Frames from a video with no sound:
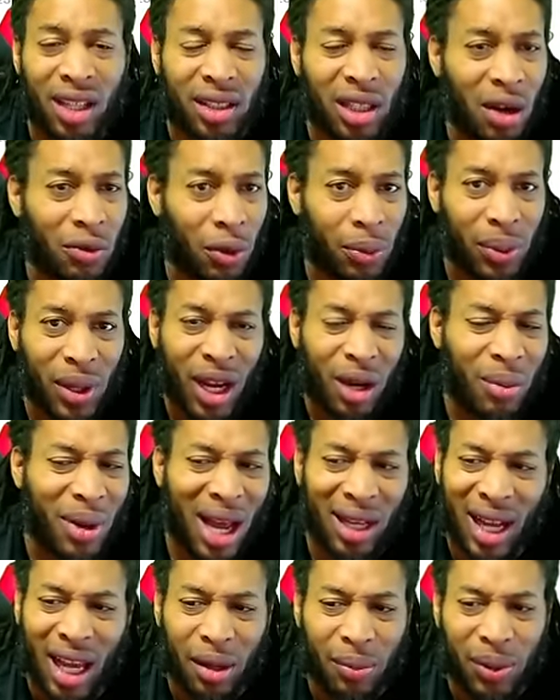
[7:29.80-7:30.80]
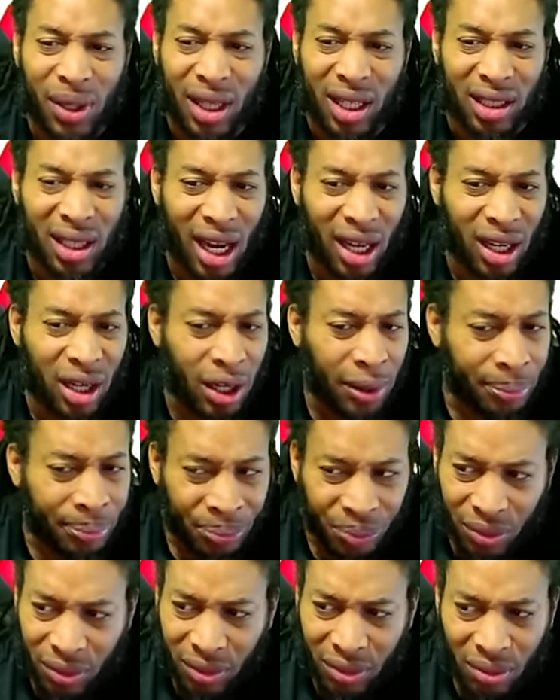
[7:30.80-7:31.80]
to ever play, man. I like players like him.
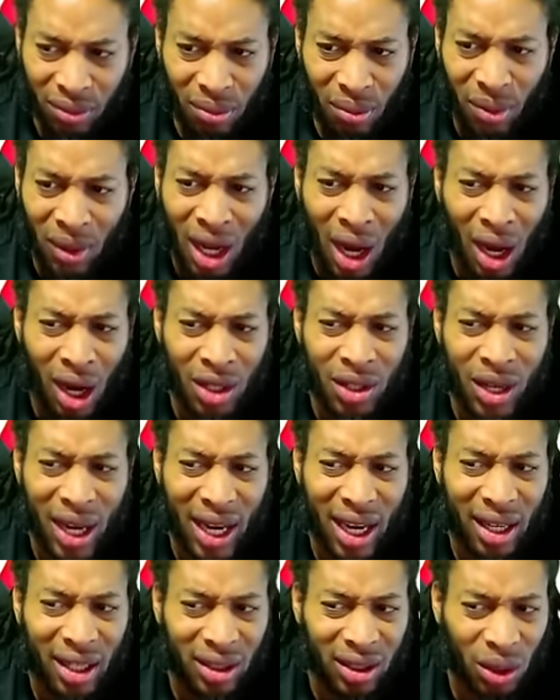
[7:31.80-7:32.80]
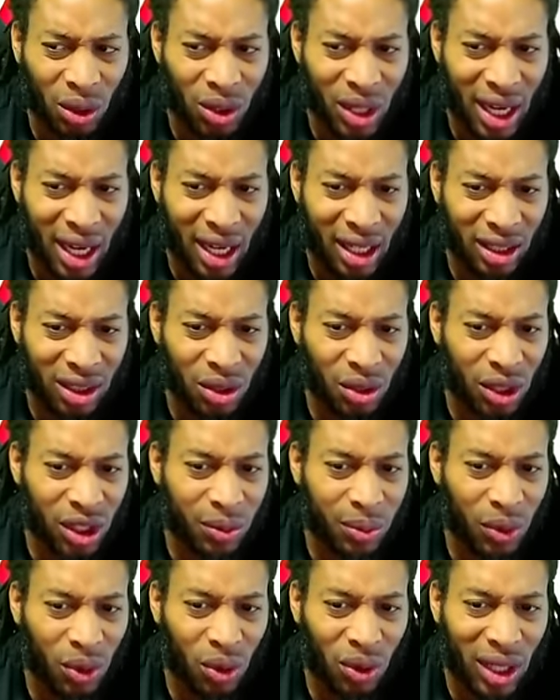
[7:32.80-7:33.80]
Oh, uh, you had, so you had Silky
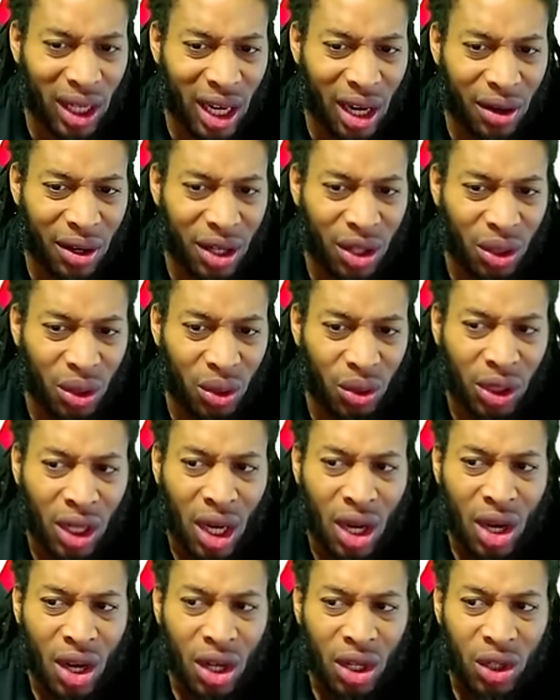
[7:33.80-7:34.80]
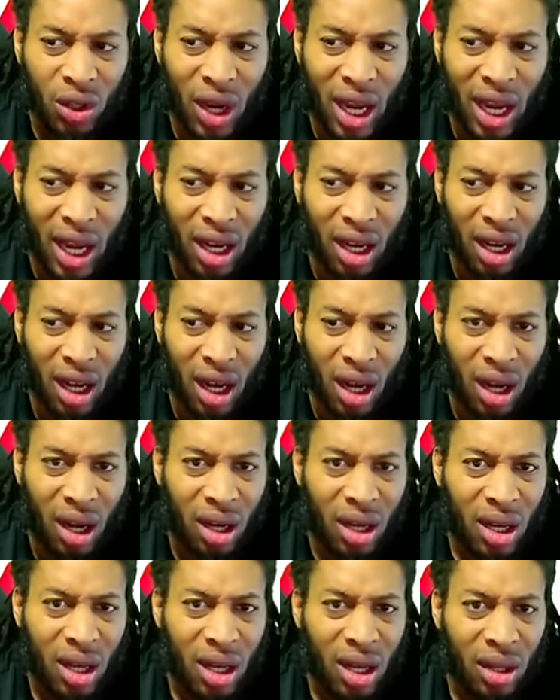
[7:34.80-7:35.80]
Smooth Larry Hughes. You had uh,
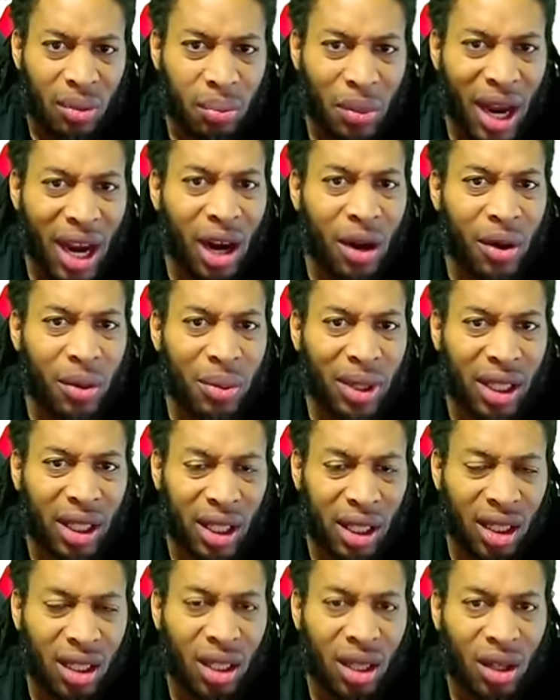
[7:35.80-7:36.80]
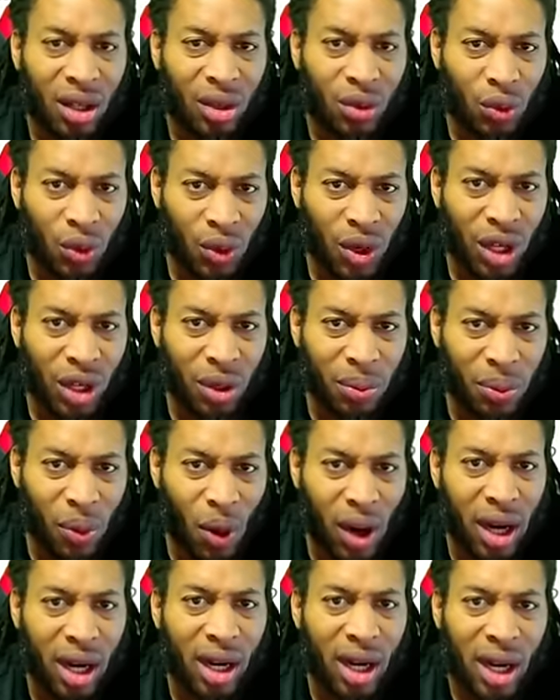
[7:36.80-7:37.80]
Aaron McKee running the
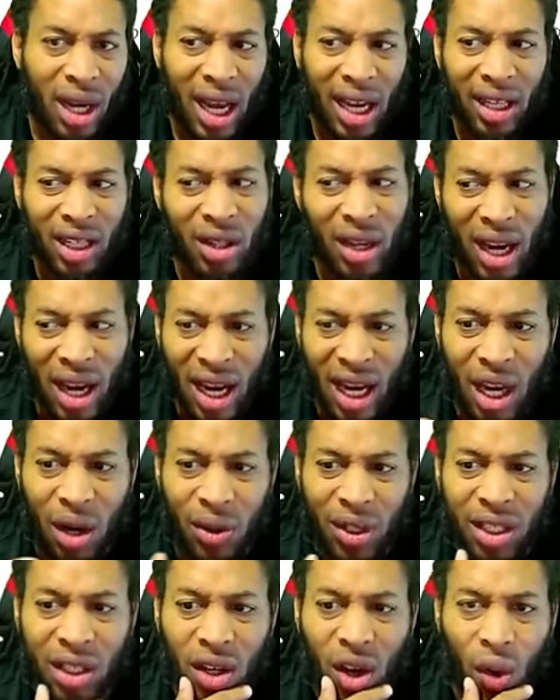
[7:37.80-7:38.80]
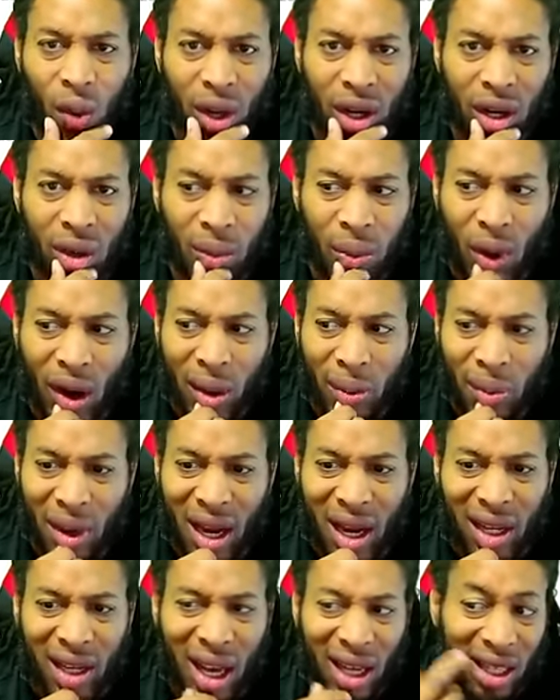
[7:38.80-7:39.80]
point, and then you had Eric Snow running the point,
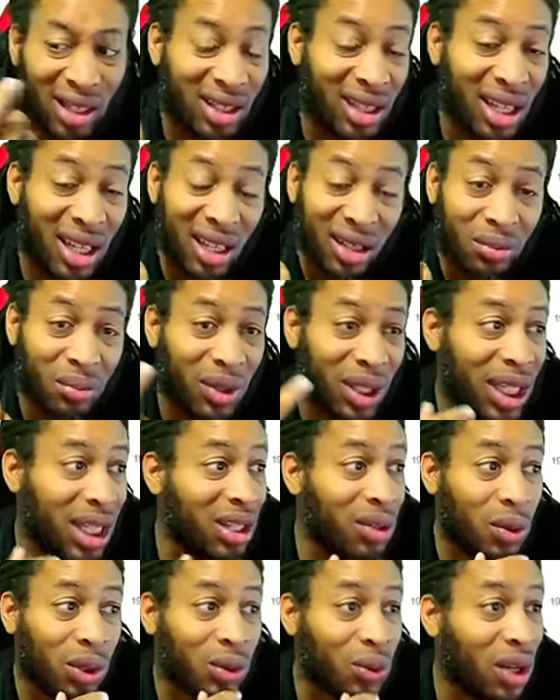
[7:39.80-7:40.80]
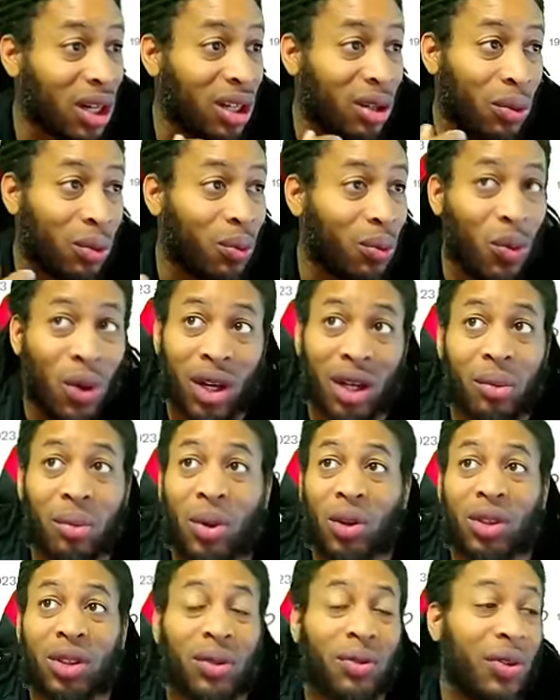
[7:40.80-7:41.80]
man. Like I said, McKee was one of the one of the
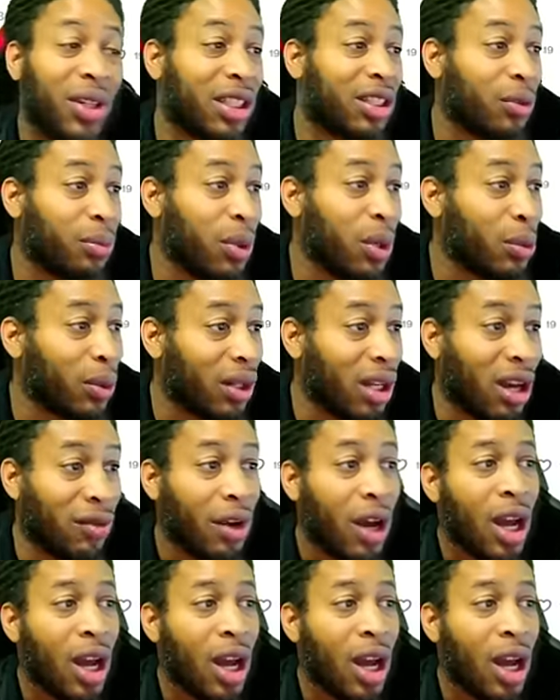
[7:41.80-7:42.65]
most defensive people ever.